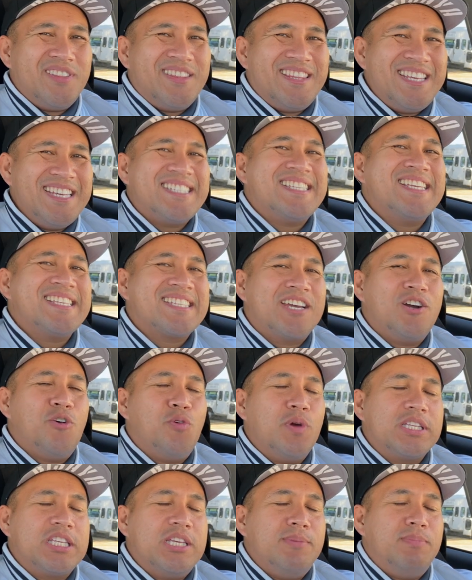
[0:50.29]
This is
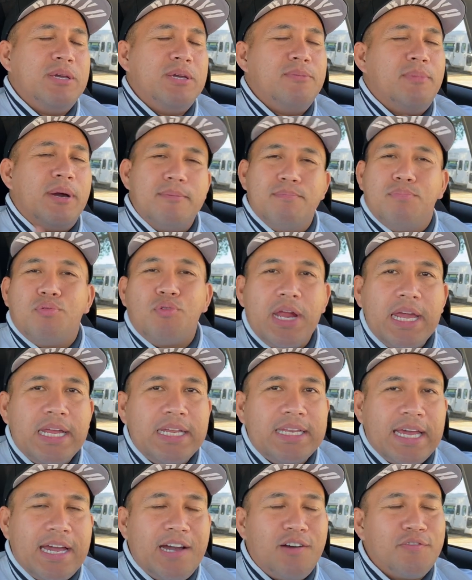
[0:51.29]
going to be my
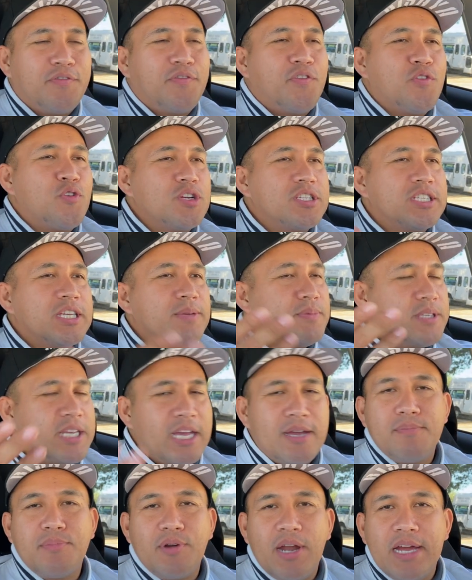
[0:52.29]
breakdown for
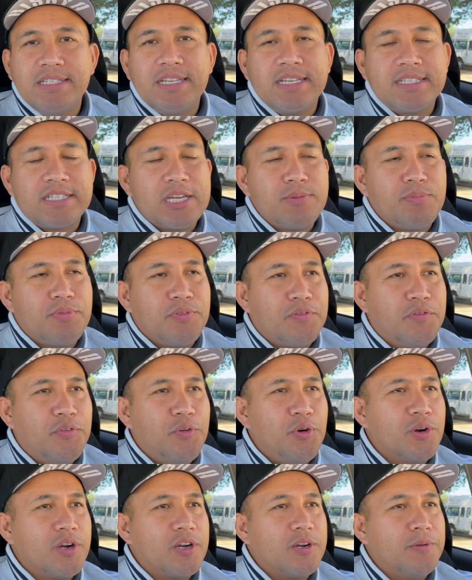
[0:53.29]
September, as I said
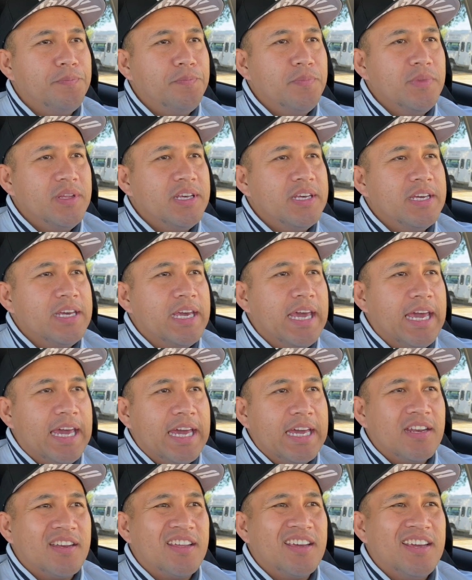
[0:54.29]
before,
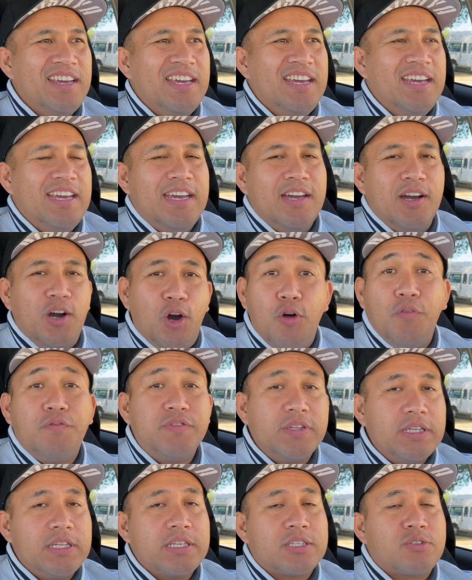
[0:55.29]
and
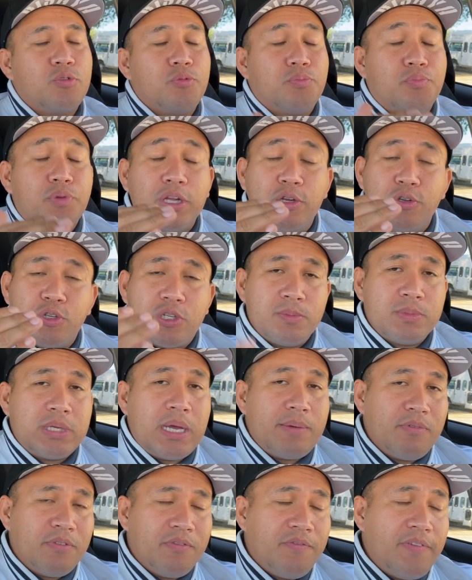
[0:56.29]
hopefully this will bring you some
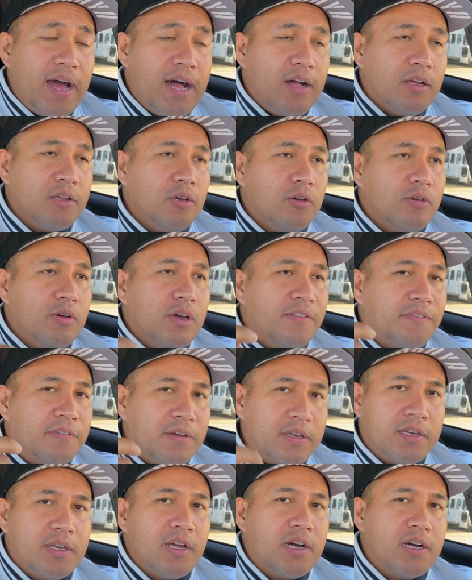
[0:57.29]
type of value. If
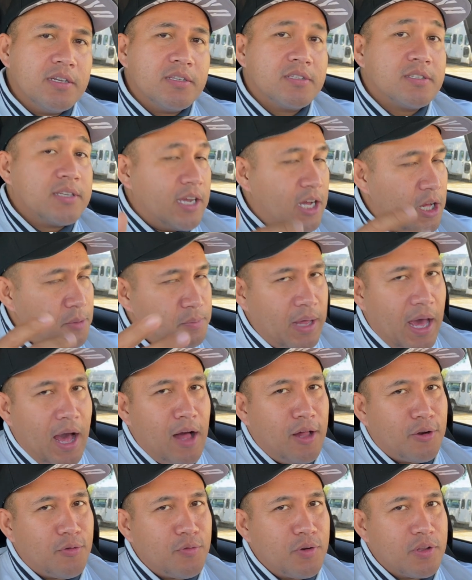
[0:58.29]
it does, to help the
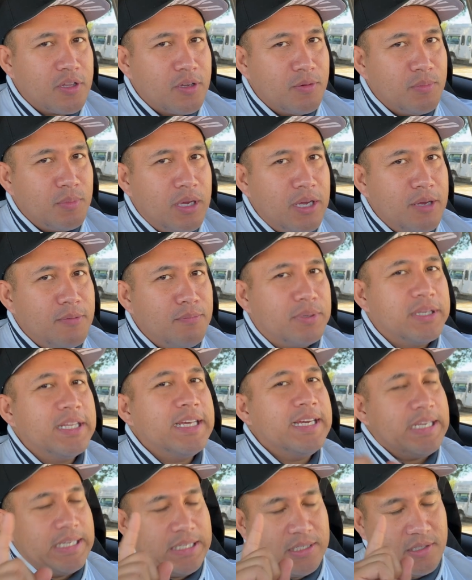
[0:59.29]
algorithm,
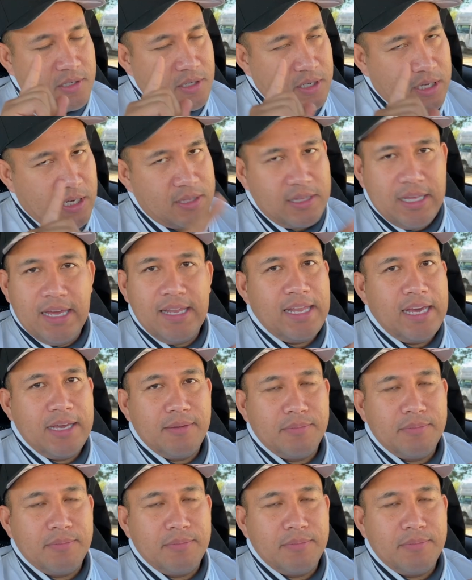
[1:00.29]
please hit that like